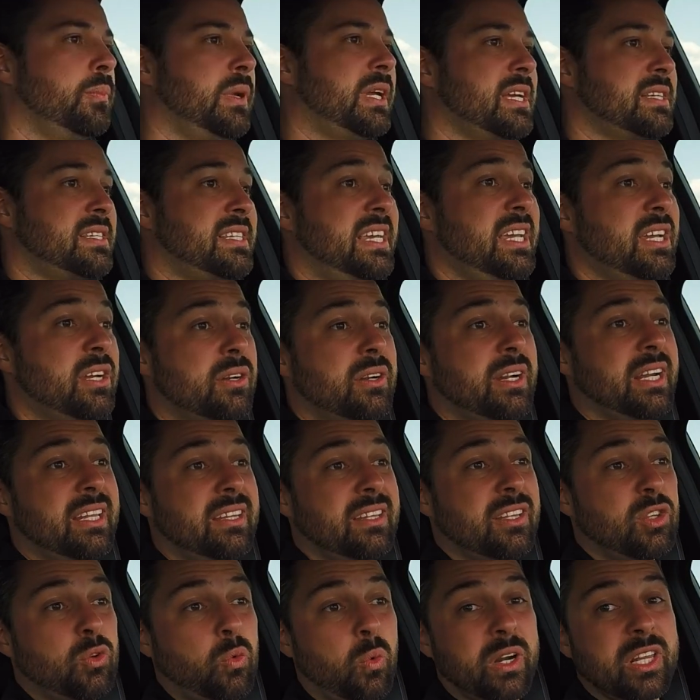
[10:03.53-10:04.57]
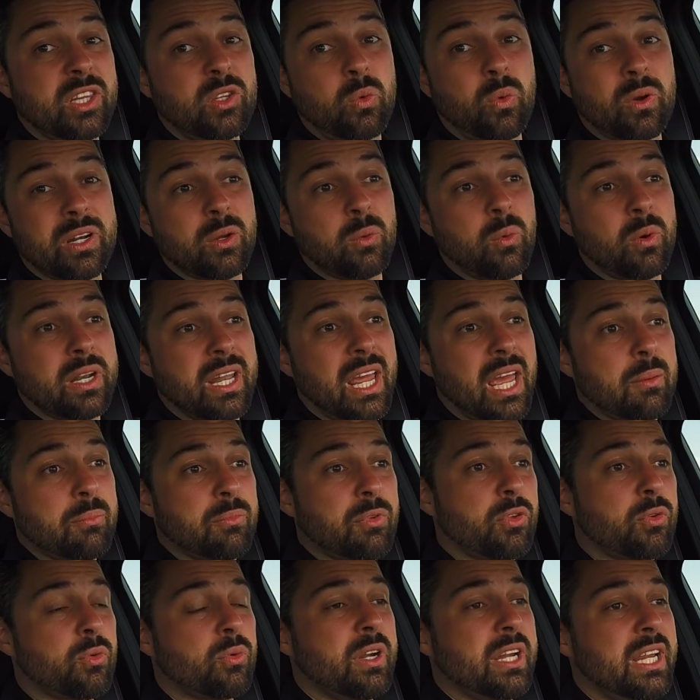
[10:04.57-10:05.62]
because here in the 2021
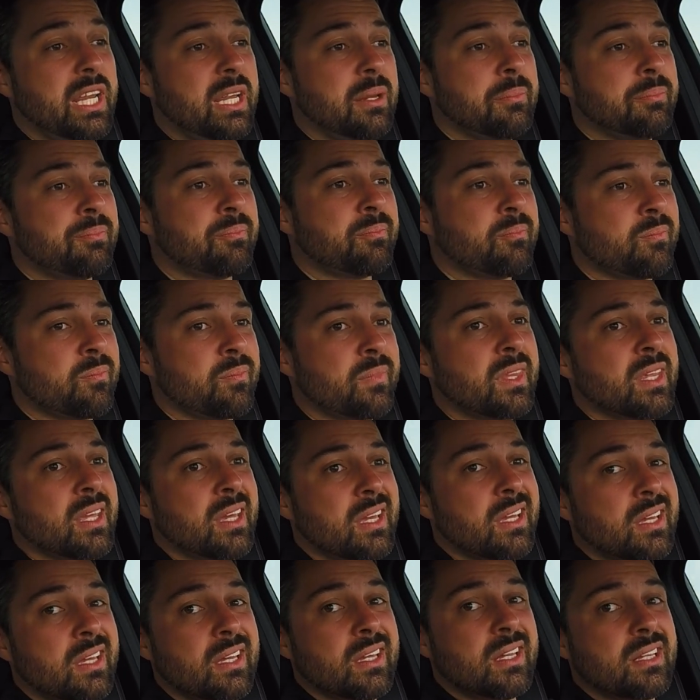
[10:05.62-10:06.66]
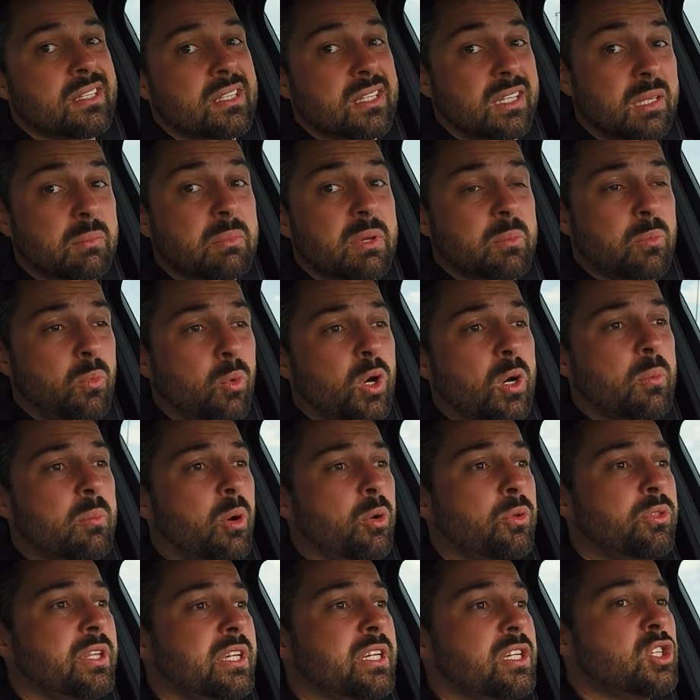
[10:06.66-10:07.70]
M3, it's a little bit more
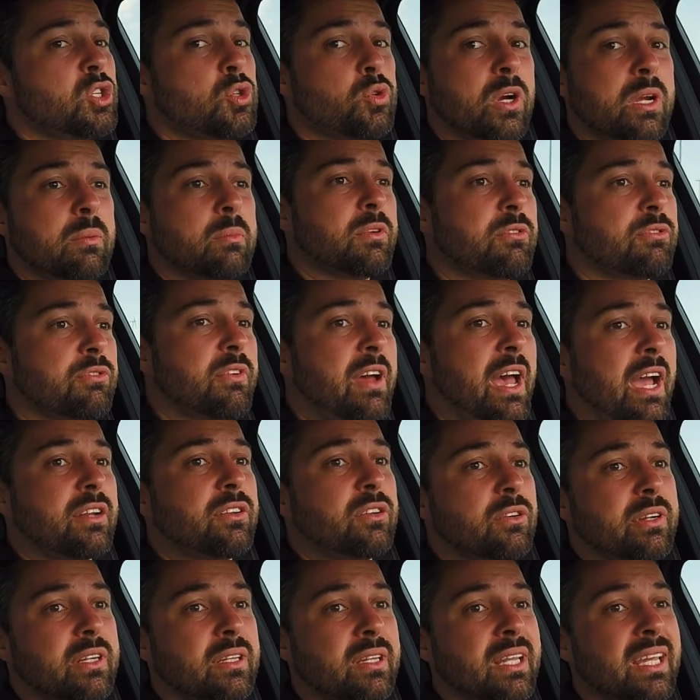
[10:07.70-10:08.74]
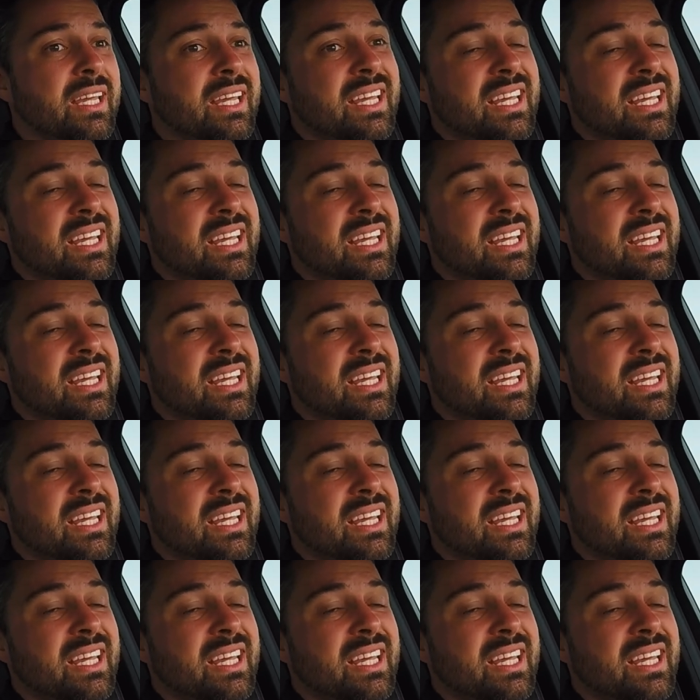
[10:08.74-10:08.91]
about the enjoyment factor. And